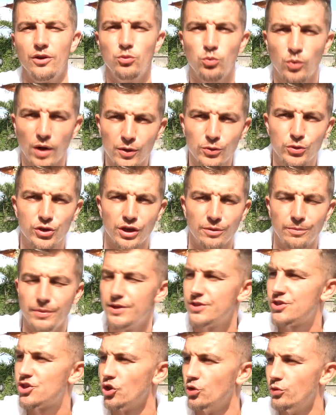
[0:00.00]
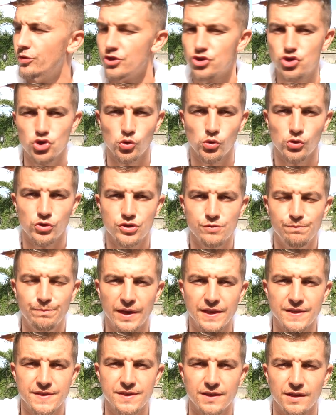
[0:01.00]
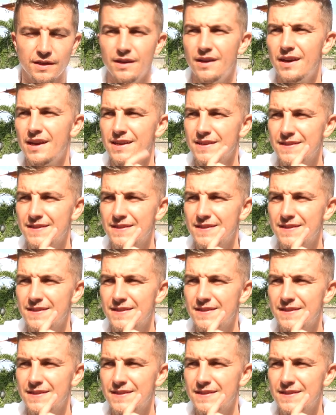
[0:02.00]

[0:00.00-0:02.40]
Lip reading: Welcome to the George Benson